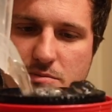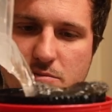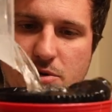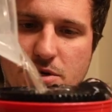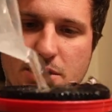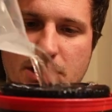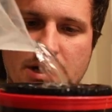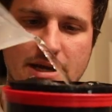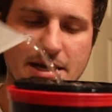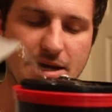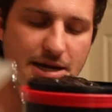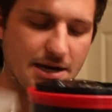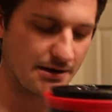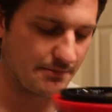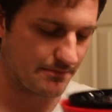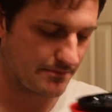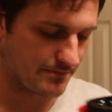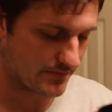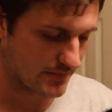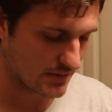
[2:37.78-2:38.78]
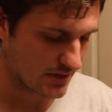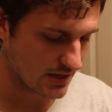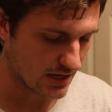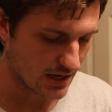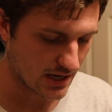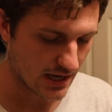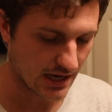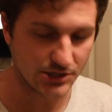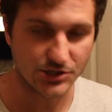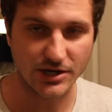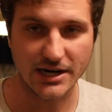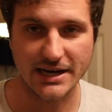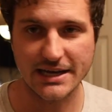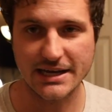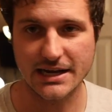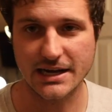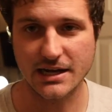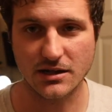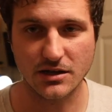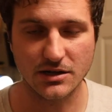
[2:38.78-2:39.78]
Put it in here. I try to
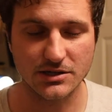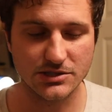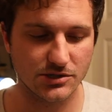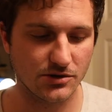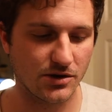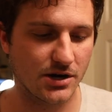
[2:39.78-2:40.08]
get it close